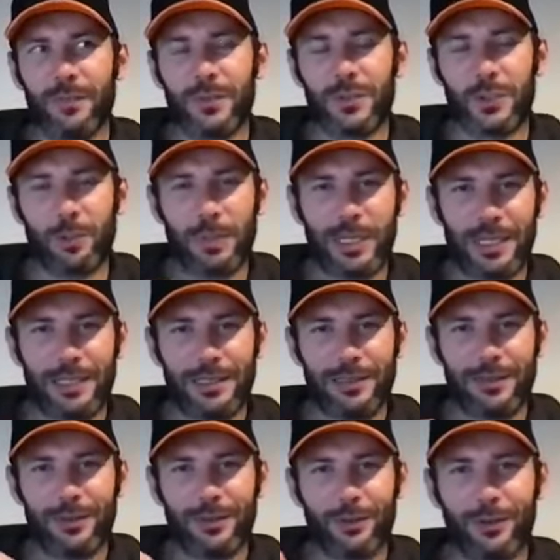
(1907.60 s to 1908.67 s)
to be
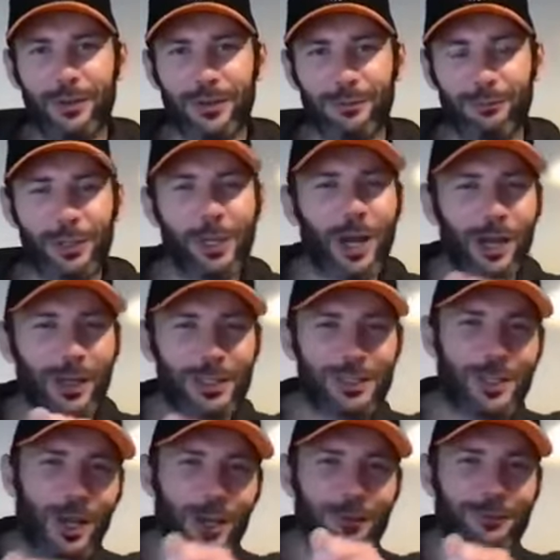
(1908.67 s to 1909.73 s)
regarded as
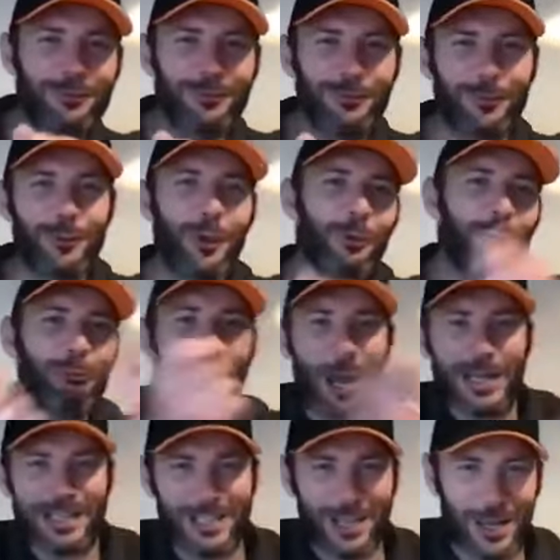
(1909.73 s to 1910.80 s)
kind of the
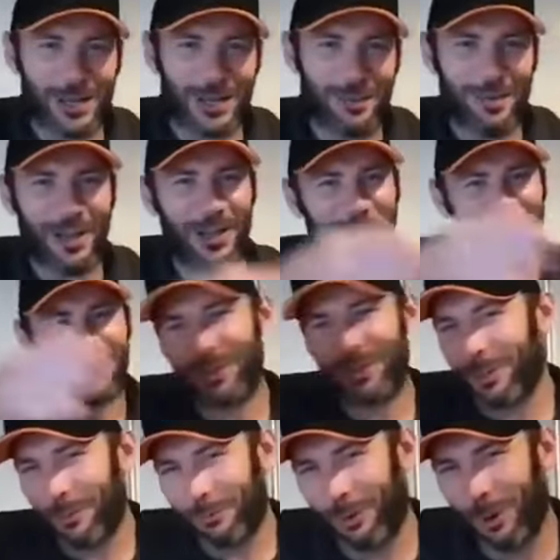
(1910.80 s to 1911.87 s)
right side of the bars rather
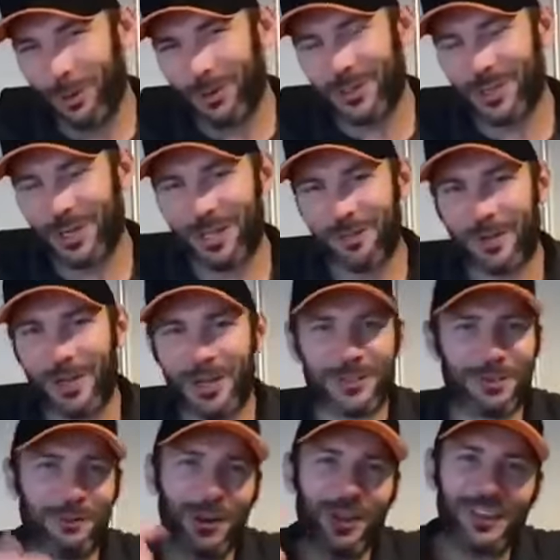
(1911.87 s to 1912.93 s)
than the wrong side of the
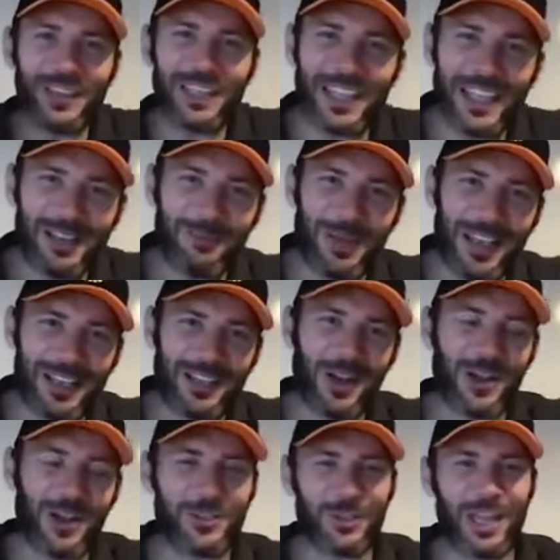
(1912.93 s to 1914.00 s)
bars. So rather than an inmate
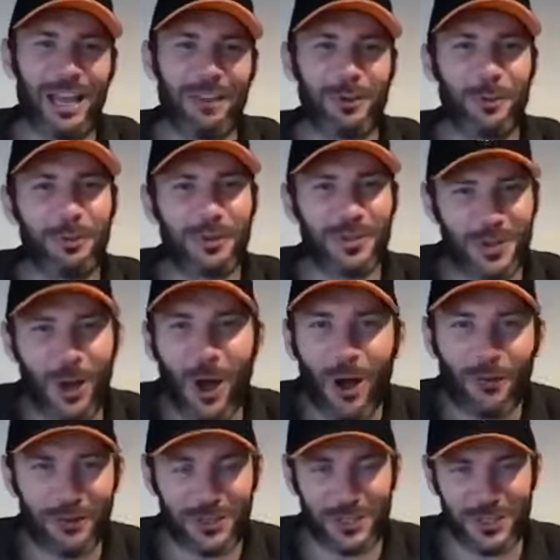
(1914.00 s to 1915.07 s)
card, you'll have your prison
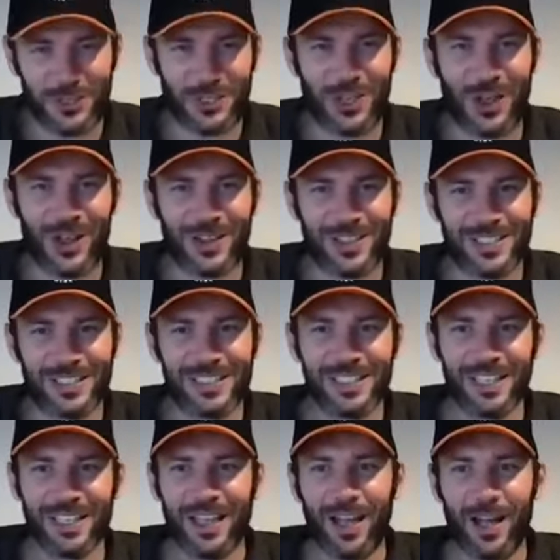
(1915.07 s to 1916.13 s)
officer's card.
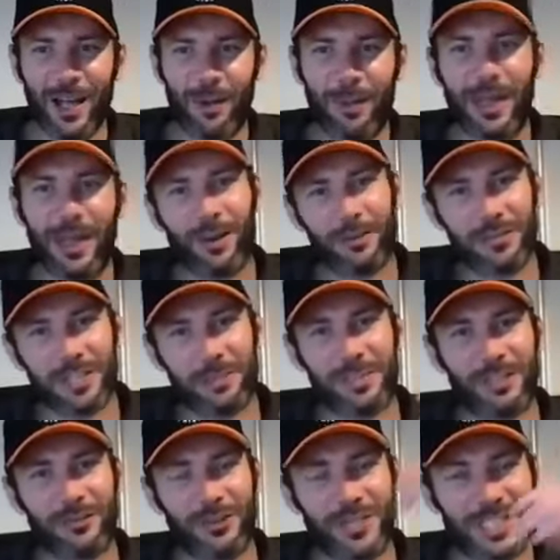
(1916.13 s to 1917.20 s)
Um, and obviously there'll
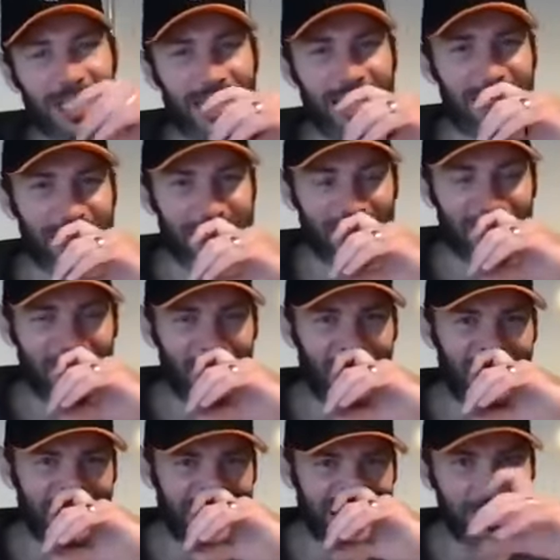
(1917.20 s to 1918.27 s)
be different tiers. So, you
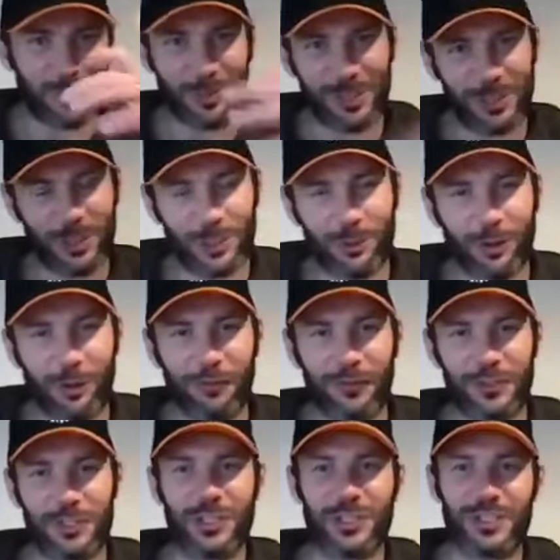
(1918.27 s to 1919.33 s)
know, kids will be junior
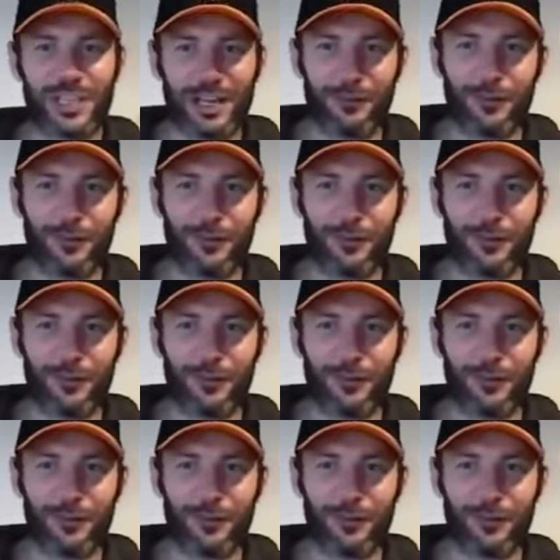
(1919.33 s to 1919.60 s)
officers, and have